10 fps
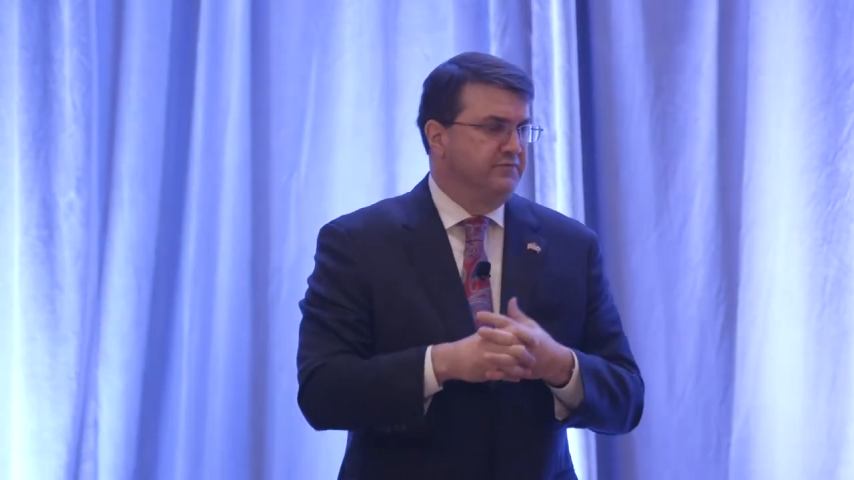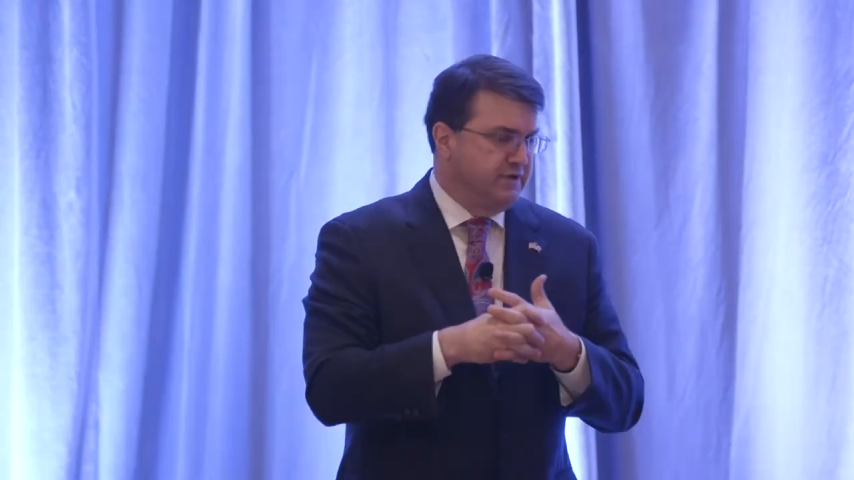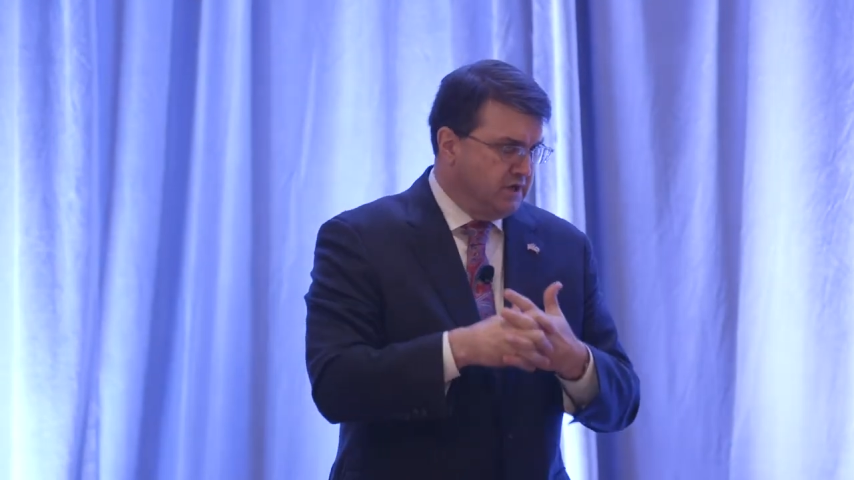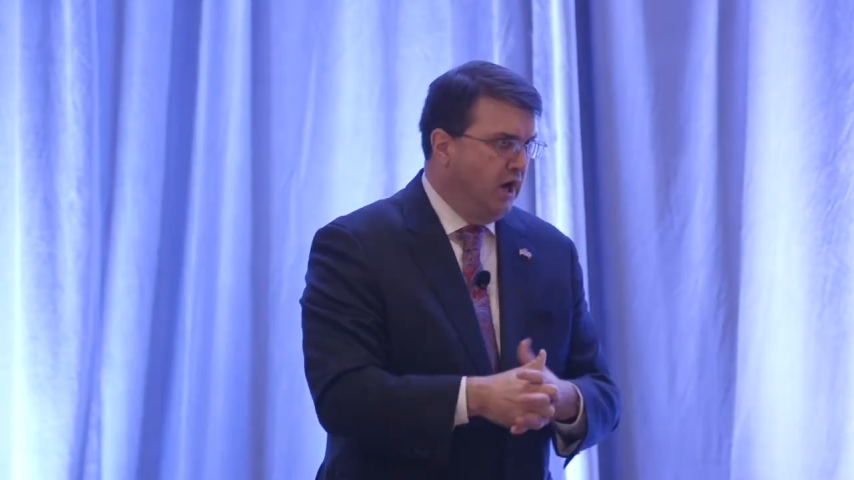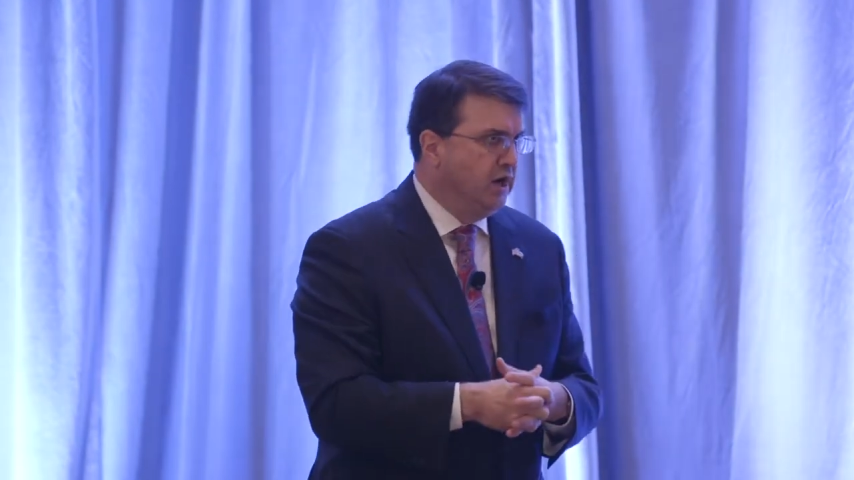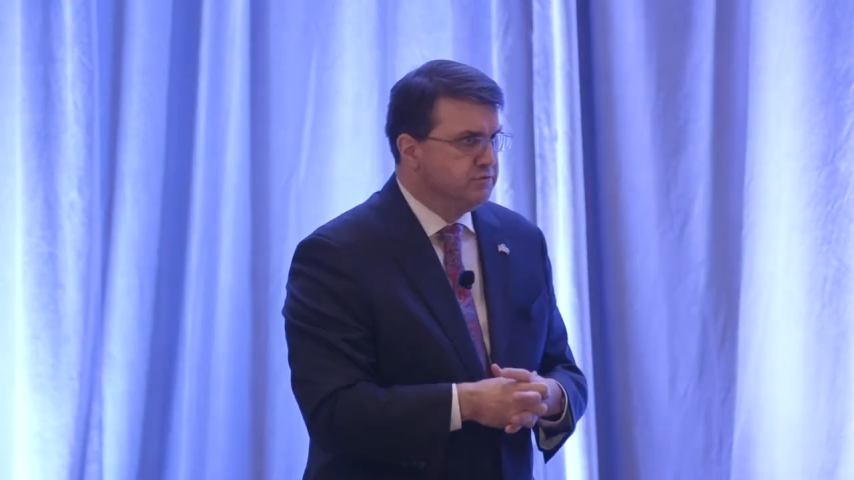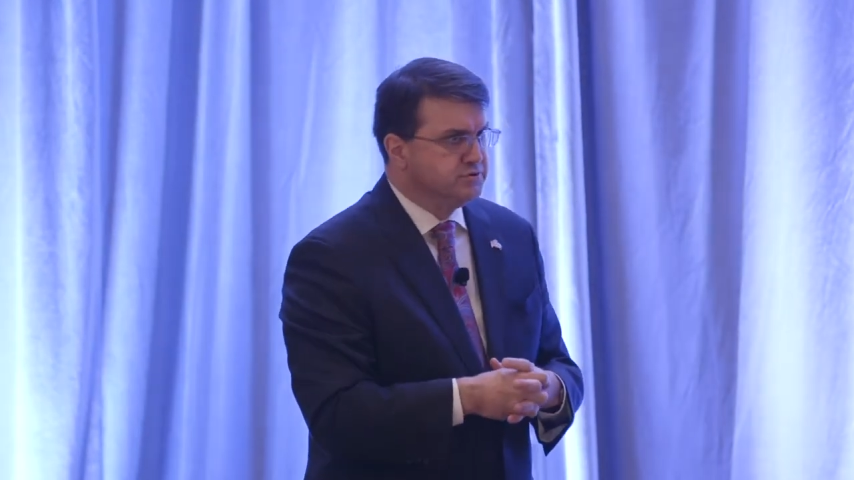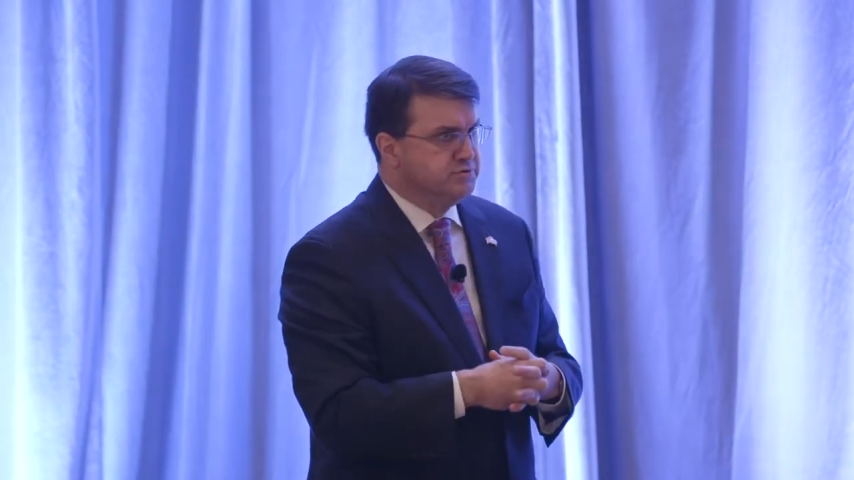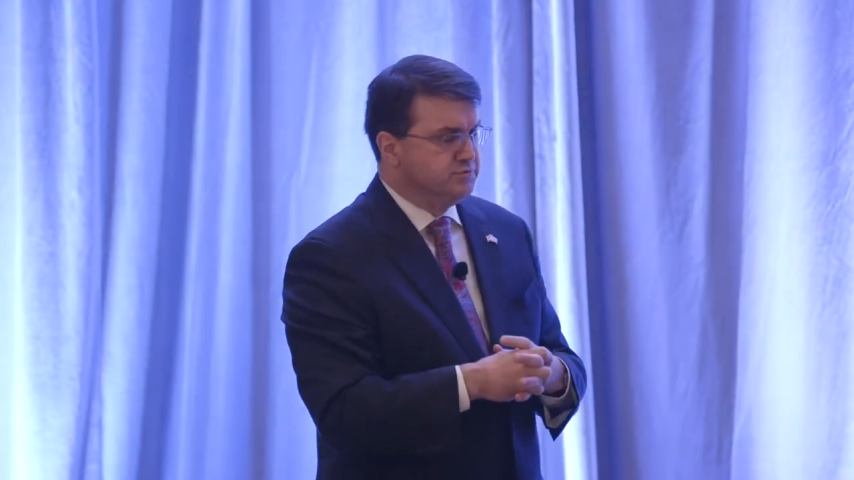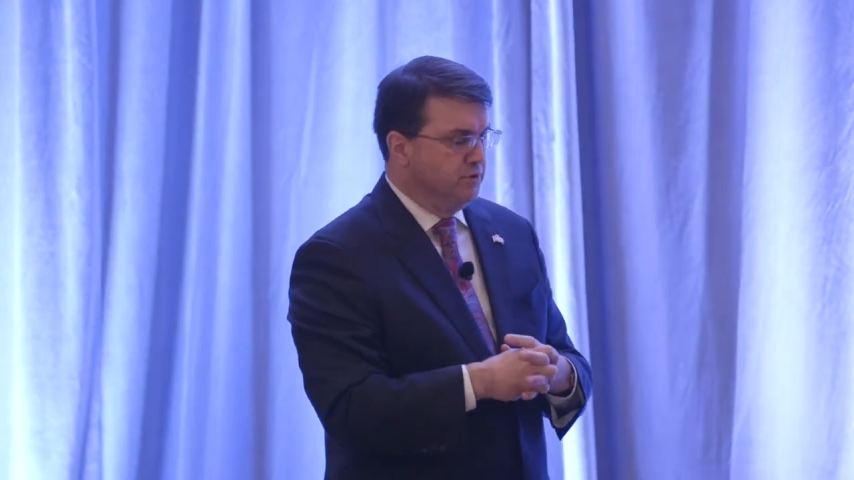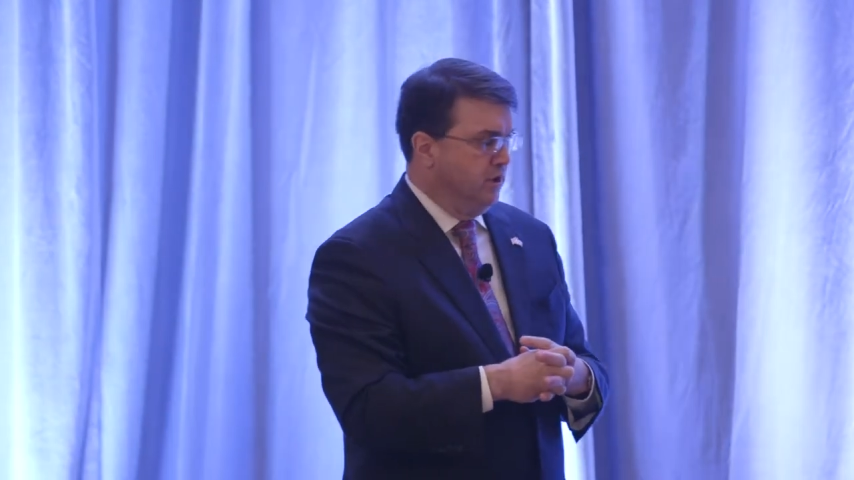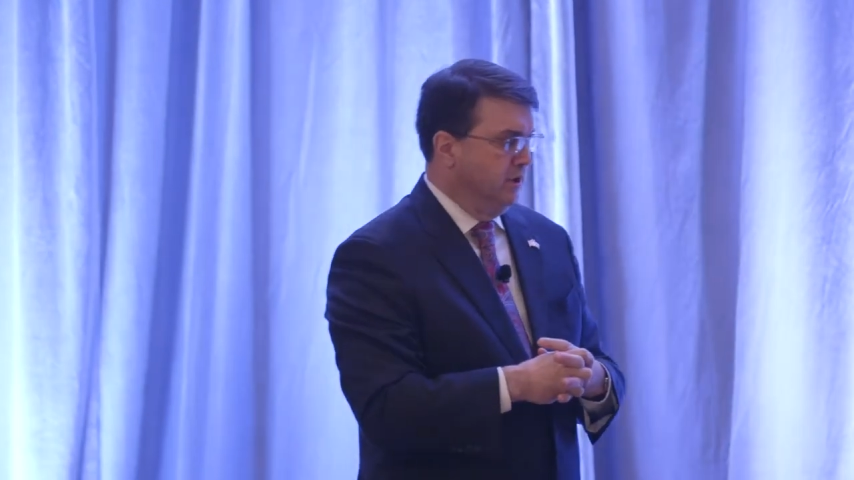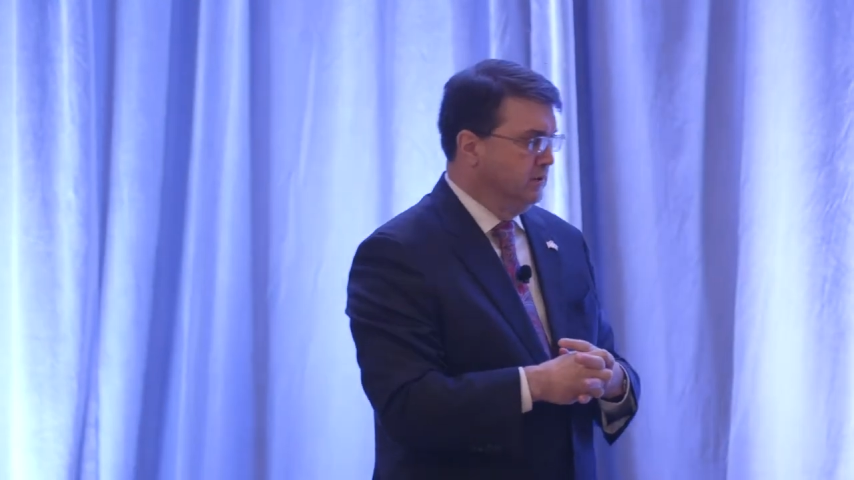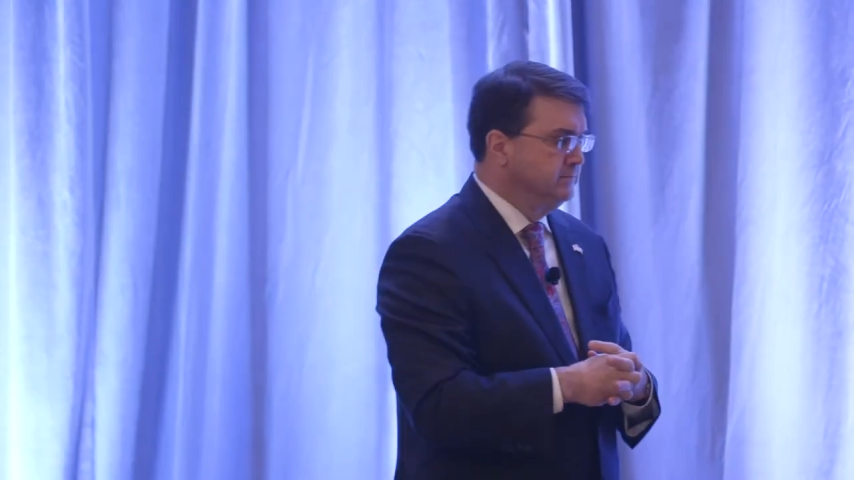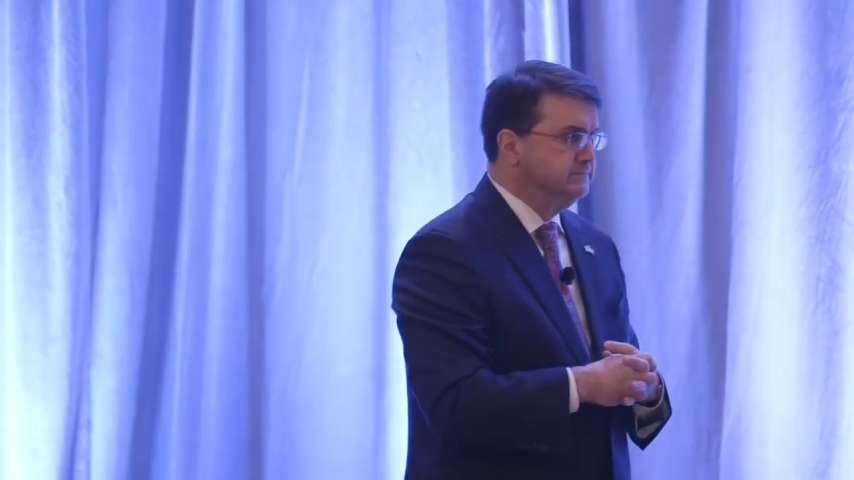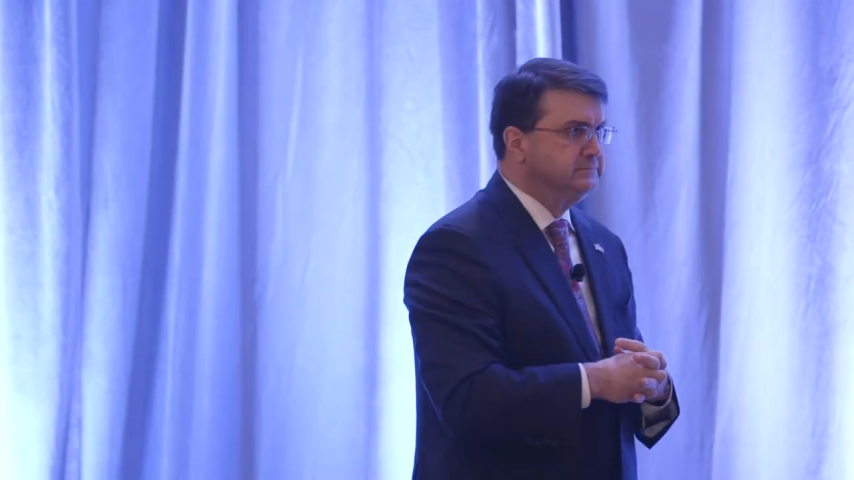if the Congress was wrong,